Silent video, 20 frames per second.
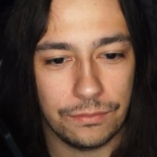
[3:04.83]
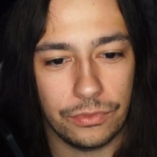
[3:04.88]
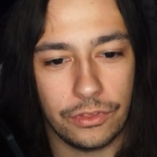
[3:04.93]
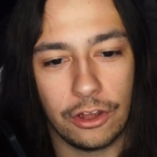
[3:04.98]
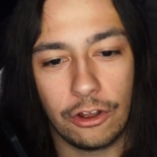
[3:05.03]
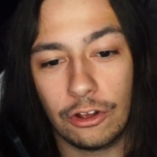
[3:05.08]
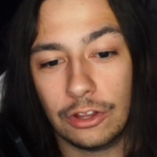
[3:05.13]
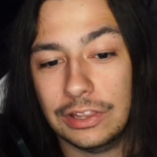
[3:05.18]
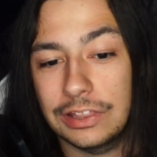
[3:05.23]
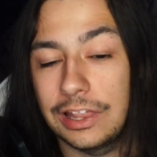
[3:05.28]

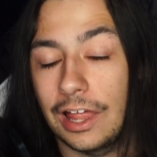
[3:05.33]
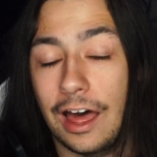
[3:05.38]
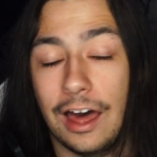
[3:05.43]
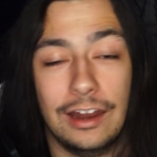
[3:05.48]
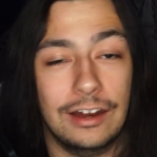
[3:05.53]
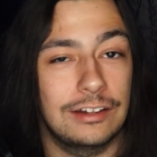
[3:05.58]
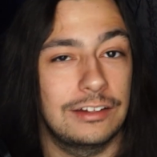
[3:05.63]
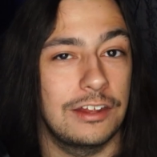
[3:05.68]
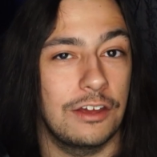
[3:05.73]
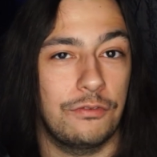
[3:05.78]
There are a lot
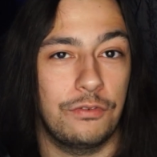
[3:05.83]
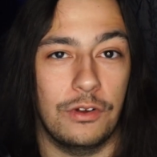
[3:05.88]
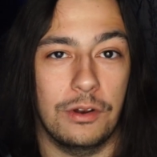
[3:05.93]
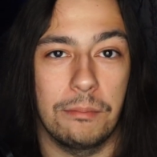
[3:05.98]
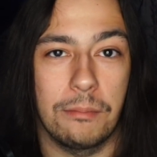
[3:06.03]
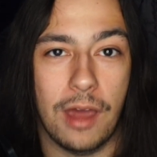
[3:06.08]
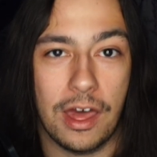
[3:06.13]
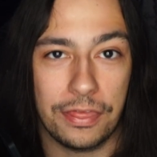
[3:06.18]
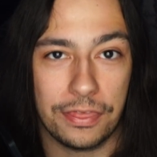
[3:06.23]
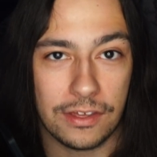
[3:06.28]
of different
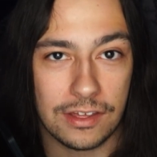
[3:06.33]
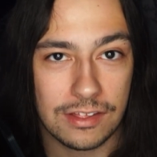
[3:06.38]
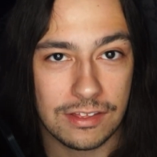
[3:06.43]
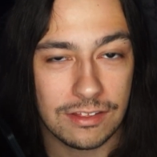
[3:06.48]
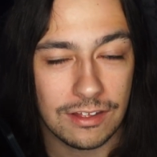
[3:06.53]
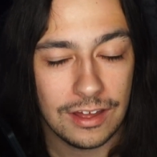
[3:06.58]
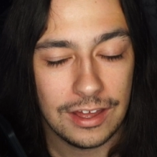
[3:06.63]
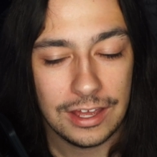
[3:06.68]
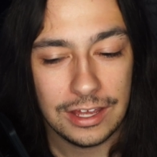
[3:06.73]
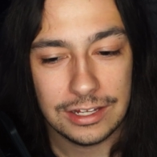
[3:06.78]
methods